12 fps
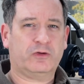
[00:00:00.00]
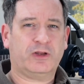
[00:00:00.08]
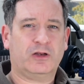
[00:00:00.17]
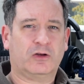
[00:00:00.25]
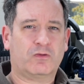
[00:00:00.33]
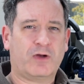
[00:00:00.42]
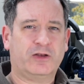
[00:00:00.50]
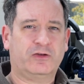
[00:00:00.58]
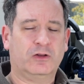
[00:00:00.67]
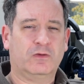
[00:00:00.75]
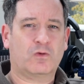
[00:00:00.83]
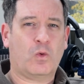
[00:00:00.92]
in a great
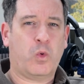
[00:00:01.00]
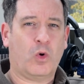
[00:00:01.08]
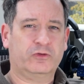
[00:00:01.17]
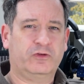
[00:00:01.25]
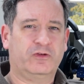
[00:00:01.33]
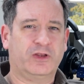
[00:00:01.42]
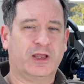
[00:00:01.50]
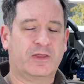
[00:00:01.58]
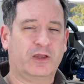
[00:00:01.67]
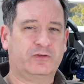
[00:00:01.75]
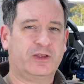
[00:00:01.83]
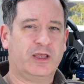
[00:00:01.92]
deal of quantity.
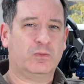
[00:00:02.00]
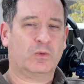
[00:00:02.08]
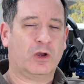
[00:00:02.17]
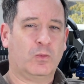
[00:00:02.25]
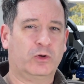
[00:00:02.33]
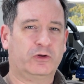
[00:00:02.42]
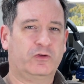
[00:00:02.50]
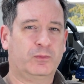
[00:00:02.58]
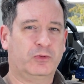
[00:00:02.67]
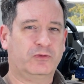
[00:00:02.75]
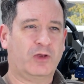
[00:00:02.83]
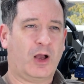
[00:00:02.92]
And that's again where I wanted
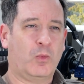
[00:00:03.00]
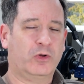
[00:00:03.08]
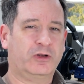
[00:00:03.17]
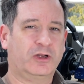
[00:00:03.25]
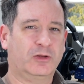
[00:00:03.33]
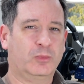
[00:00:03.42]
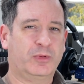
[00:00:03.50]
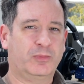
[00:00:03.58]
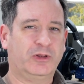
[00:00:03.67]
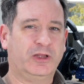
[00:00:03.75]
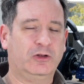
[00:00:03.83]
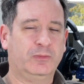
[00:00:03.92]
a
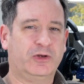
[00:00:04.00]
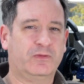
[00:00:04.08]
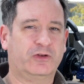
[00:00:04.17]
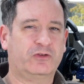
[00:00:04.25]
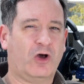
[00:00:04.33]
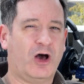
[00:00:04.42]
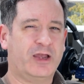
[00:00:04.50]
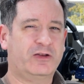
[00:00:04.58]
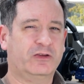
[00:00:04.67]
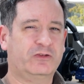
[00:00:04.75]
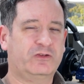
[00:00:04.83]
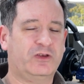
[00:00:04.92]
little bit of a
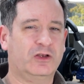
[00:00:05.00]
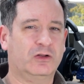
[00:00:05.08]
tighter seal